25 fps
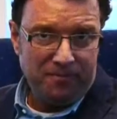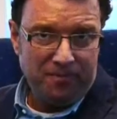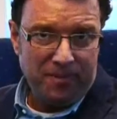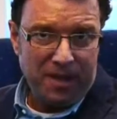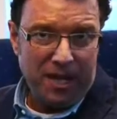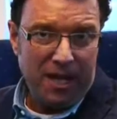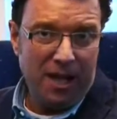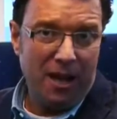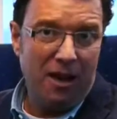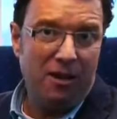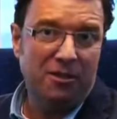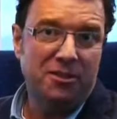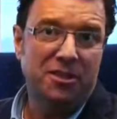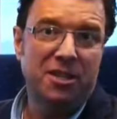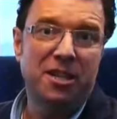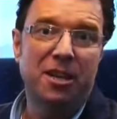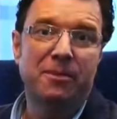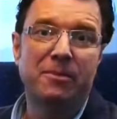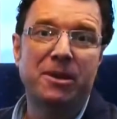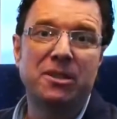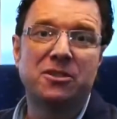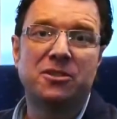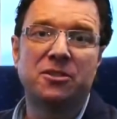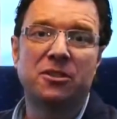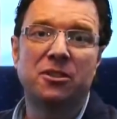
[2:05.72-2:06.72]

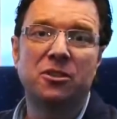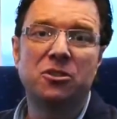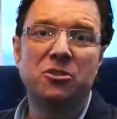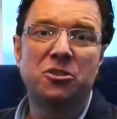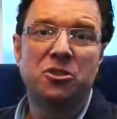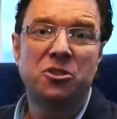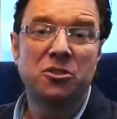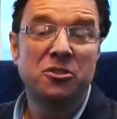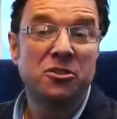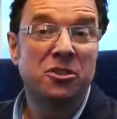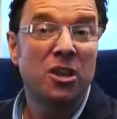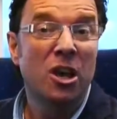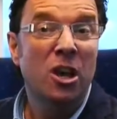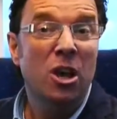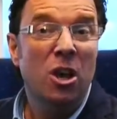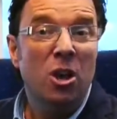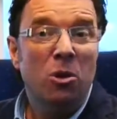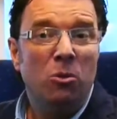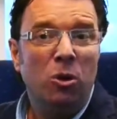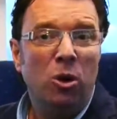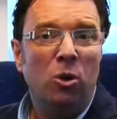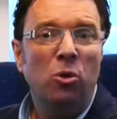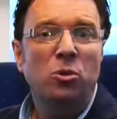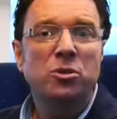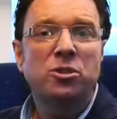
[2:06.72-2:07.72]
ERTMS Solutions
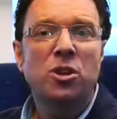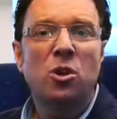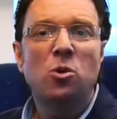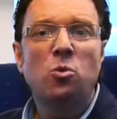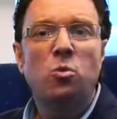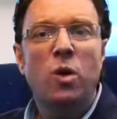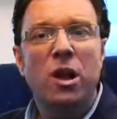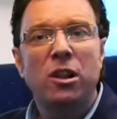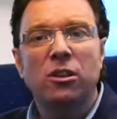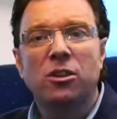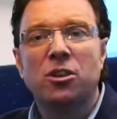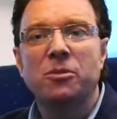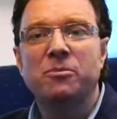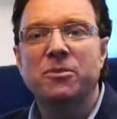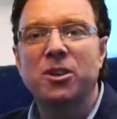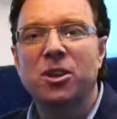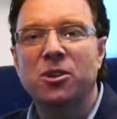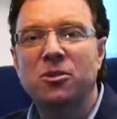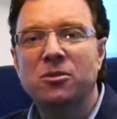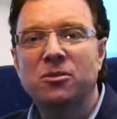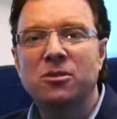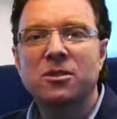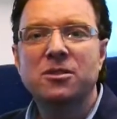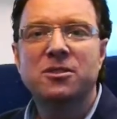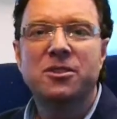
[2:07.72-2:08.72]
will also welcome
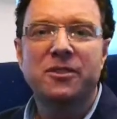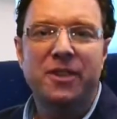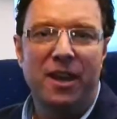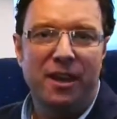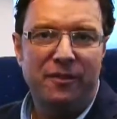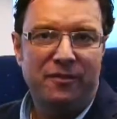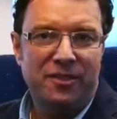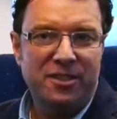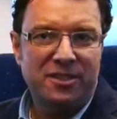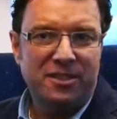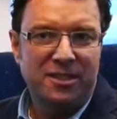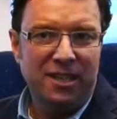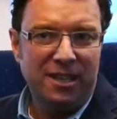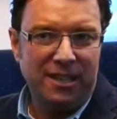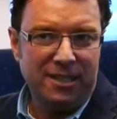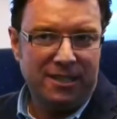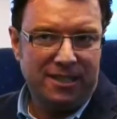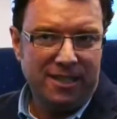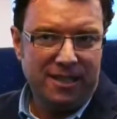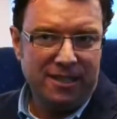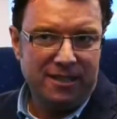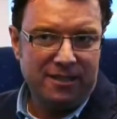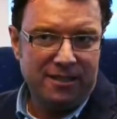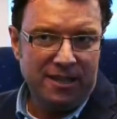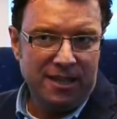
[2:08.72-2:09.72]
you to their
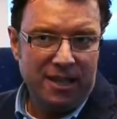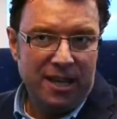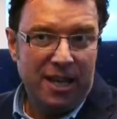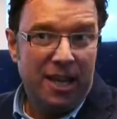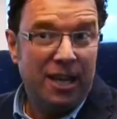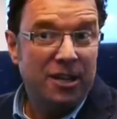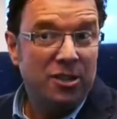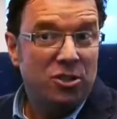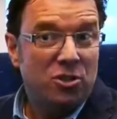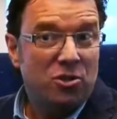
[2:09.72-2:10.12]
facilities and